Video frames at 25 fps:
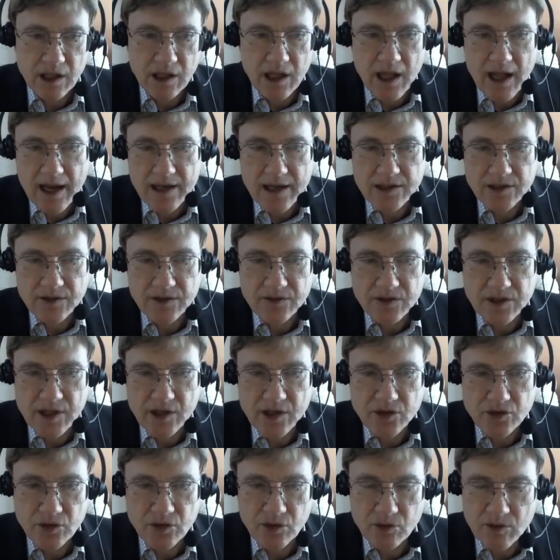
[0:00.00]
alliance of
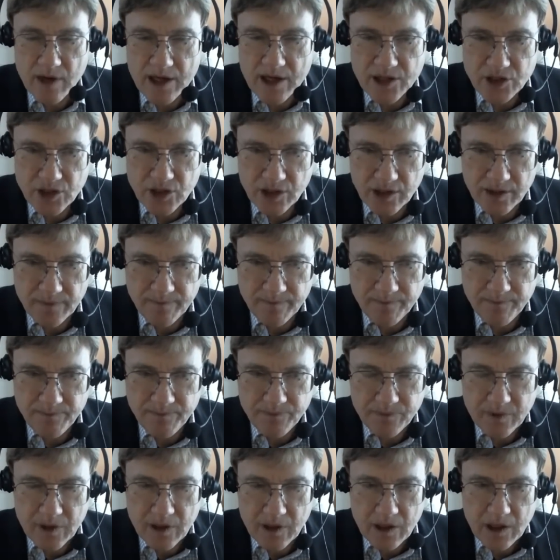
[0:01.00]
Central Russia,
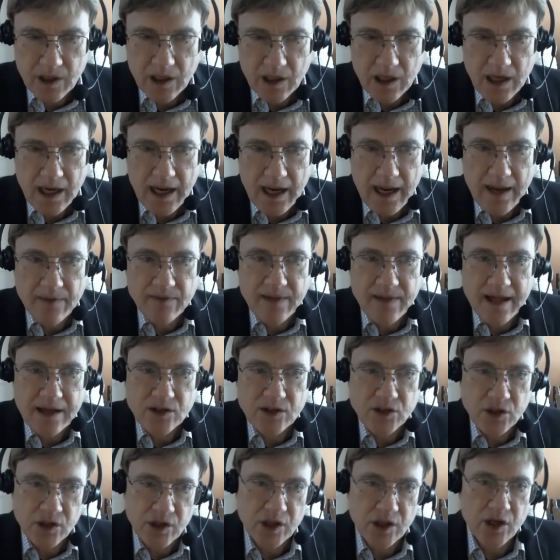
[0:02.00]
and they
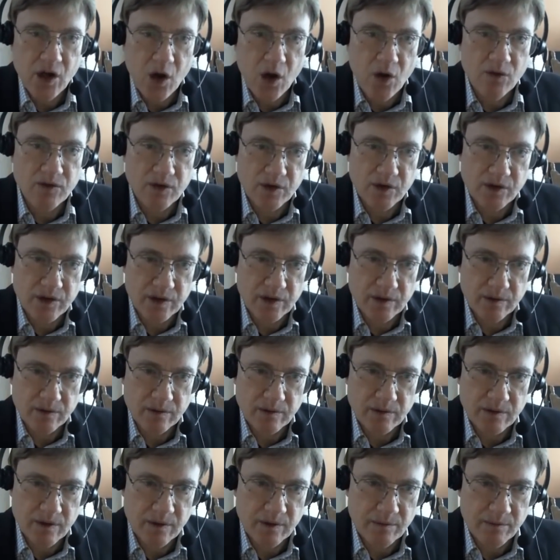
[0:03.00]
took it over.
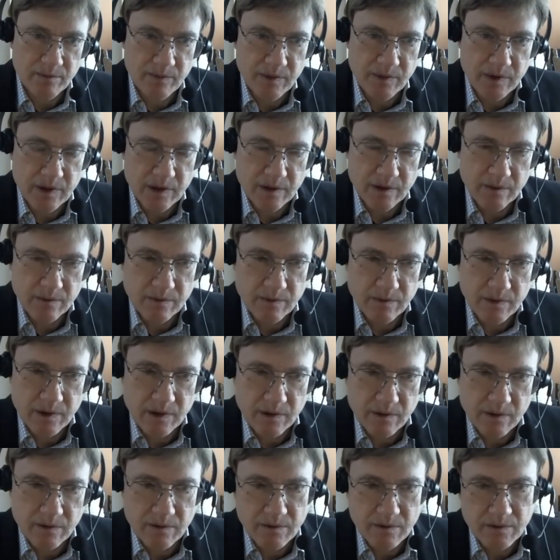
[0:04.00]
The
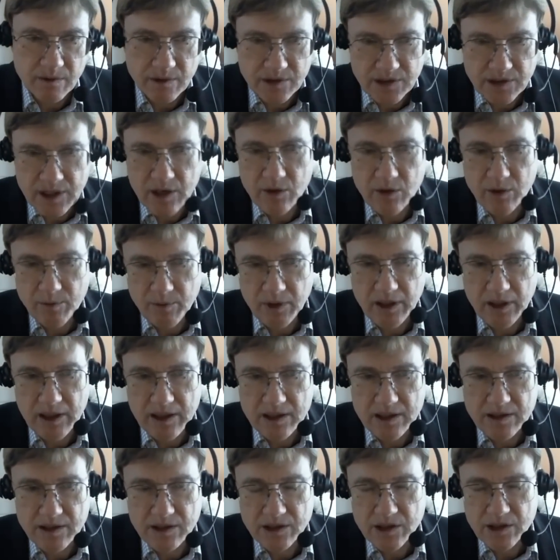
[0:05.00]
secret
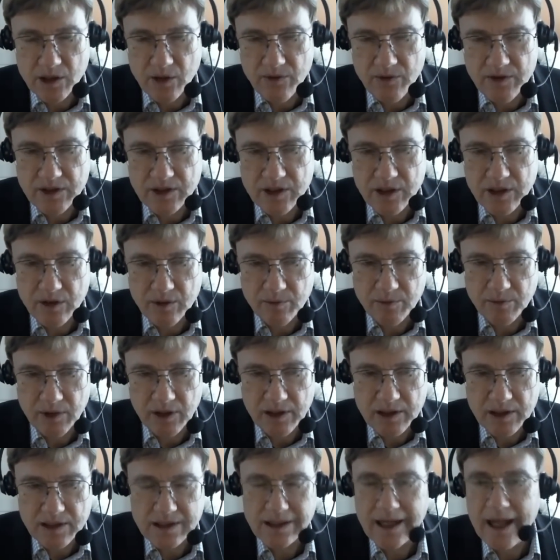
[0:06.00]
police, the Soviet secret
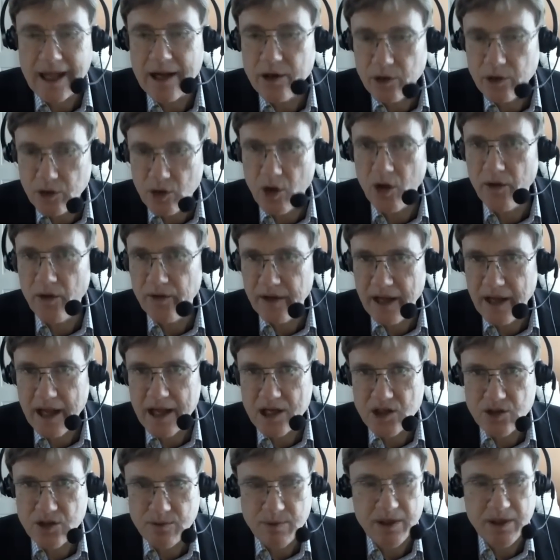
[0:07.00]
police, later called the
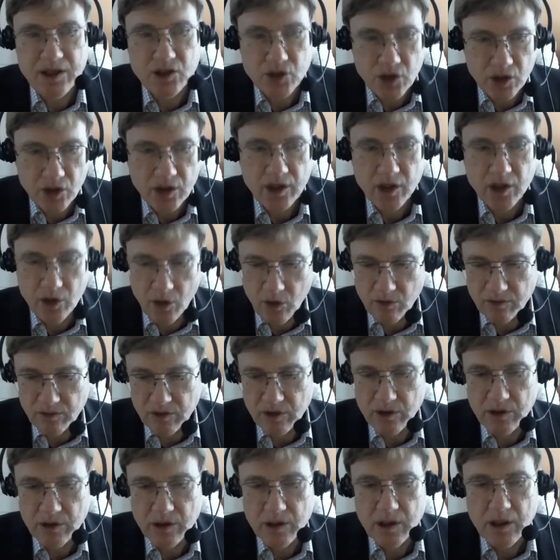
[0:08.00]
KGB, took it
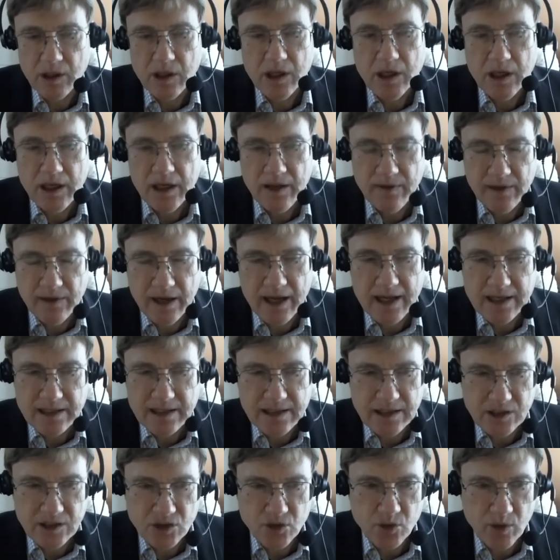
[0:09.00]
over in the
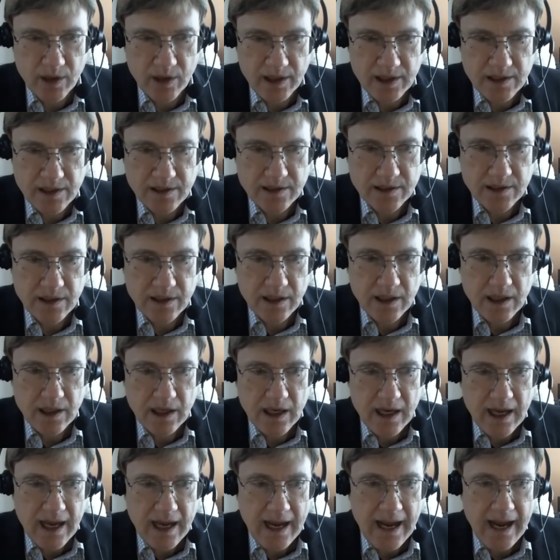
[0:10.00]
1920s
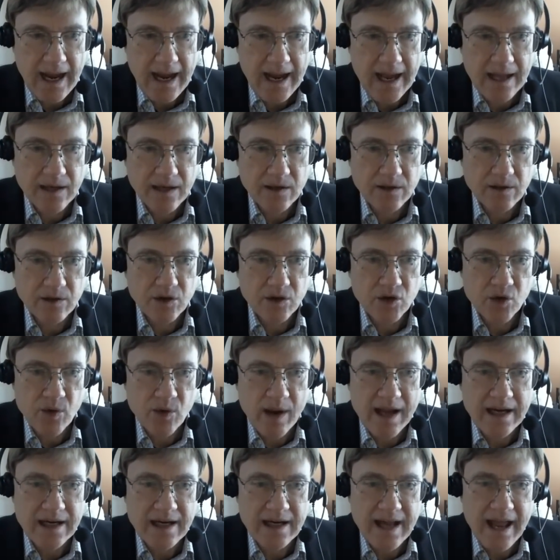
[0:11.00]
and
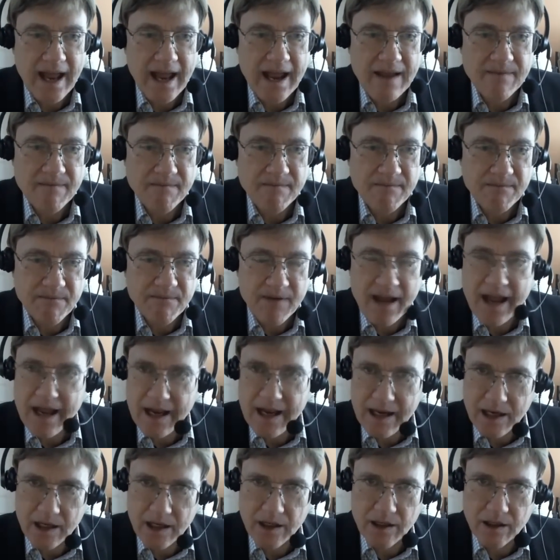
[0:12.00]
created a
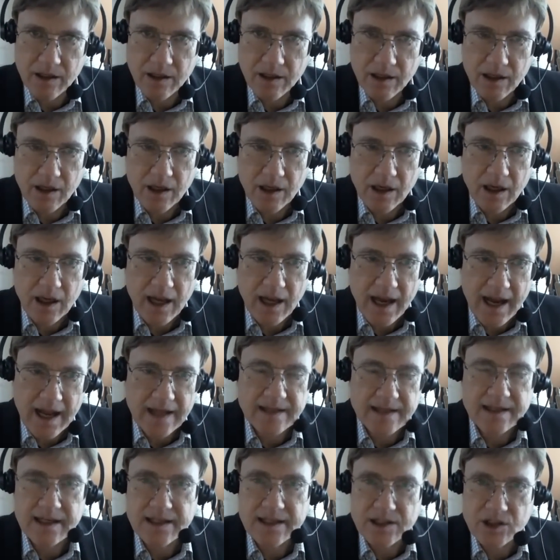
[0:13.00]
fake
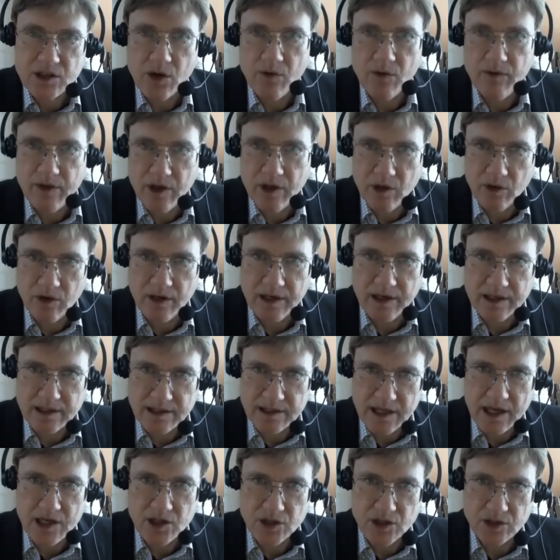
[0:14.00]
anti-Soviet
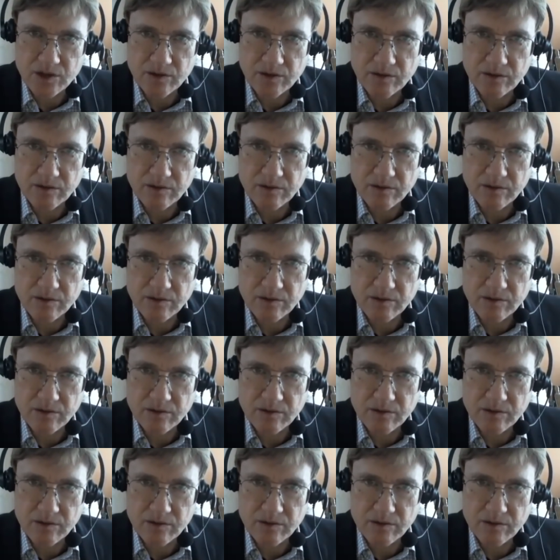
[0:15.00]
organization